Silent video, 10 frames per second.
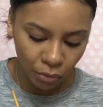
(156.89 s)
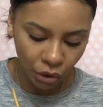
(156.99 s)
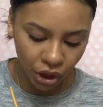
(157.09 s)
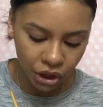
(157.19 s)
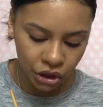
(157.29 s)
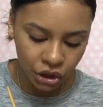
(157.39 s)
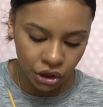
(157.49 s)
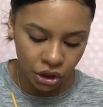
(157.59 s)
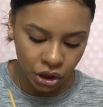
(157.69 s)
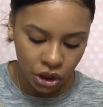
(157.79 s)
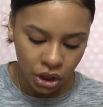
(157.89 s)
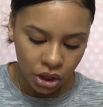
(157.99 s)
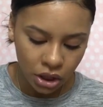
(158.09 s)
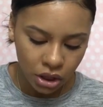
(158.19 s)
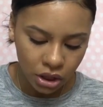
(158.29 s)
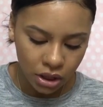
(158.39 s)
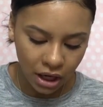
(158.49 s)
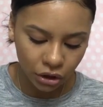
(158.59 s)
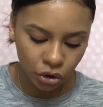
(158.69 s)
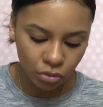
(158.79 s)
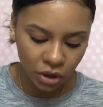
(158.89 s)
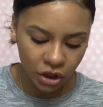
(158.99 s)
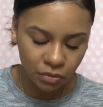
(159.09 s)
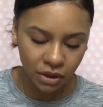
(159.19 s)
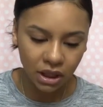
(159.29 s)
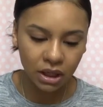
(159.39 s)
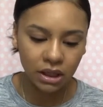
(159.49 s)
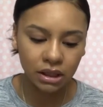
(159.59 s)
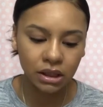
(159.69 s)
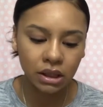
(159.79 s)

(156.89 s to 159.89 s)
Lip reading: brush, not too much, because